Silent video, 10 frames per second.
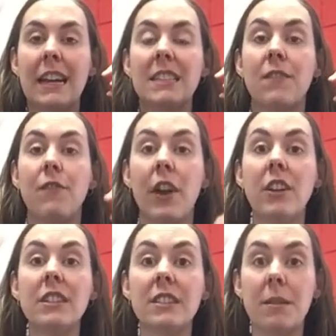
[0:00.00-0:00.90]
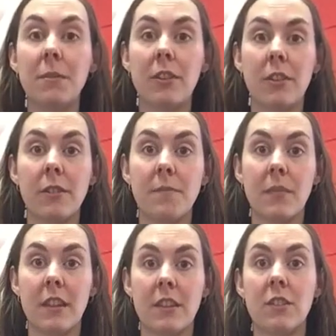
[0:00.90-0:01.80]
It's very similar
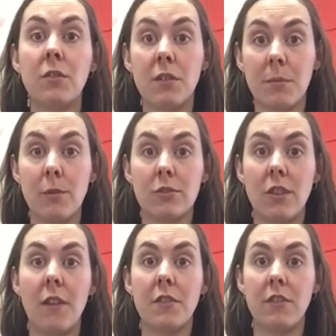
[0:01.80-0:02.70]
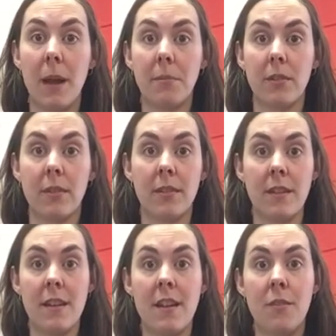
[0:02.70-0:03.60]
to the motion of the rapper.
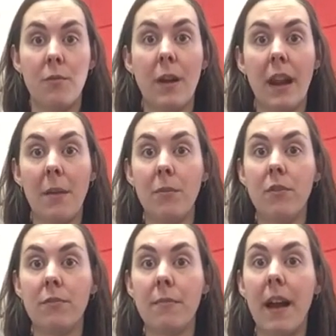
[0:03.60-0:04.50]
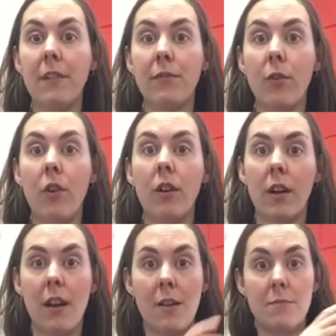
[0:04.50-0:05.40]
When I move my
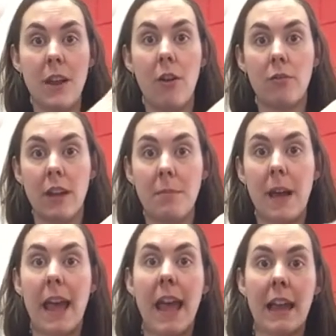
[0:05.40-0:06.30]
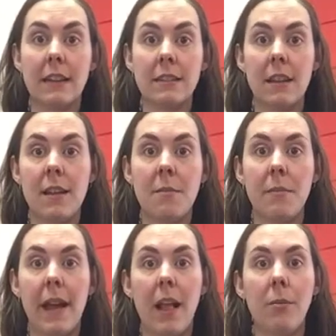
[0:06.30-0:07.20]
forearm down and my hand,
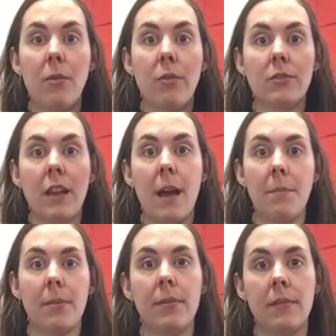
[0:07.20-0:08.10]
my elbow goes up.